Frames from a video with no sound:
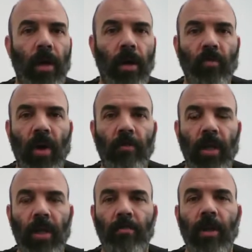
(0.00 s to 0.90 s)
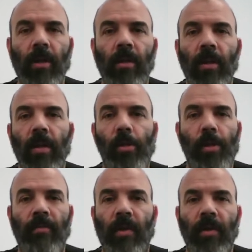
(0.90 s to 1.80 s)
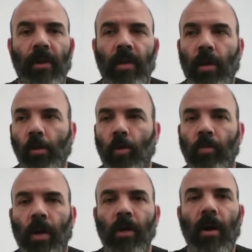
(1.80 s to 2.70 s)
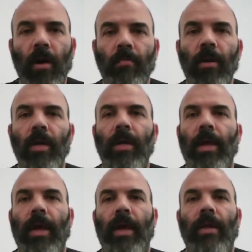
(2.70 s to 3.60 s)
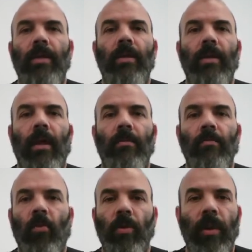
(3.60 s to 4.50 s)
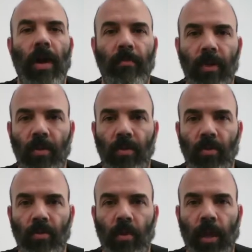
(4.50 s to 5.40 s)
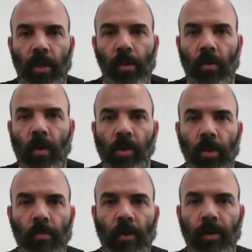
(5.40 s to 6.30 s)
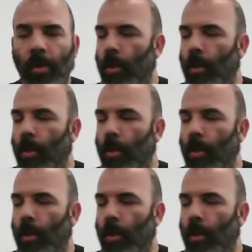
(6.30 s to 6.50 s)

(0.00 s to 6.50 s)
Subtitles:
Drop me an email, steve@OntarioTelescope.com, and I'll be more than happy to answer your questions about this.